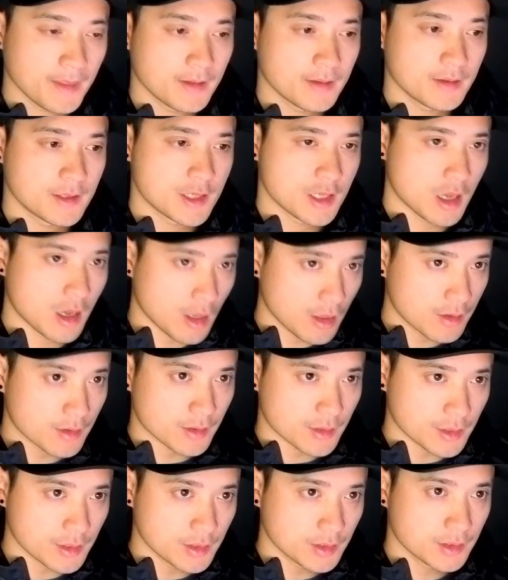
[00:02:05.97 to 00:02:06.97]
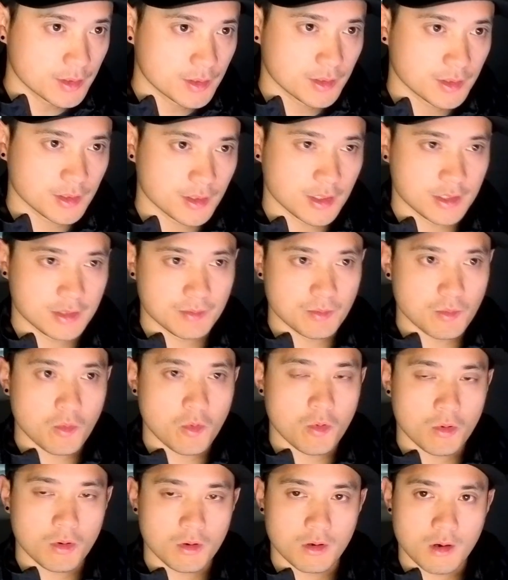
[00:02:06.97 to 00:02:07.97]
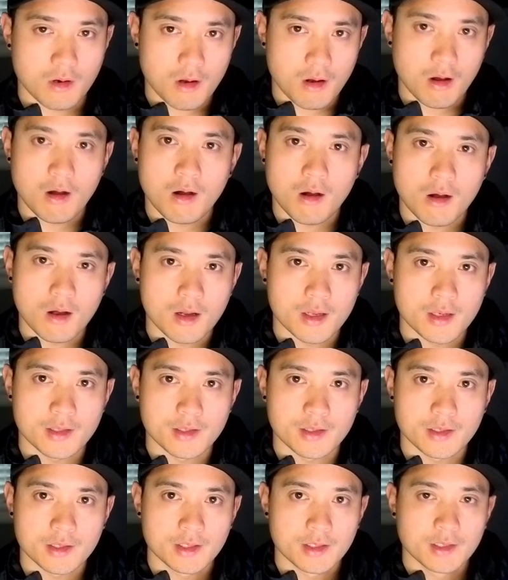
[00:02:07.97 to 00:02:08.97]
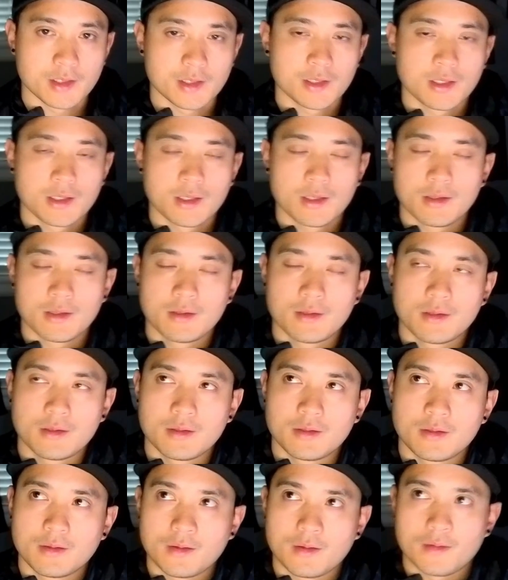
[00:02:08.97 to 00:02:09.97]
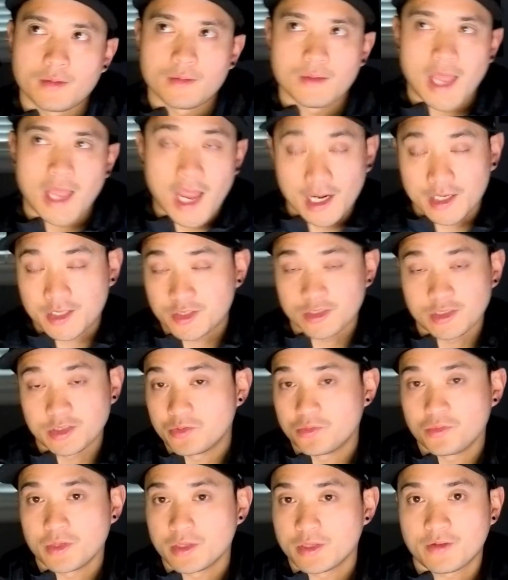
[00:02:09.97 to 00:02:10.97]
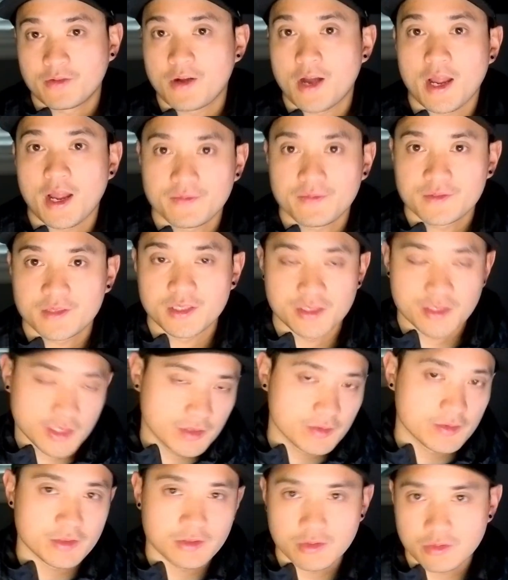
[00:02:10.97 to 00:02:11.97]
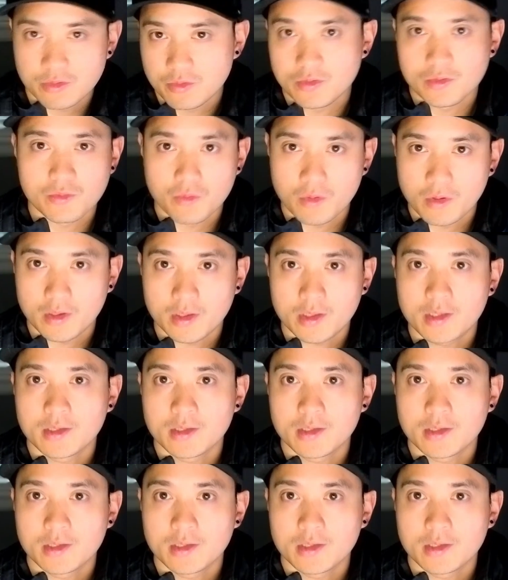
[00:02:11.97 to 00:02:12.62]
The other is more on actually doing the craft, continuing to do the work,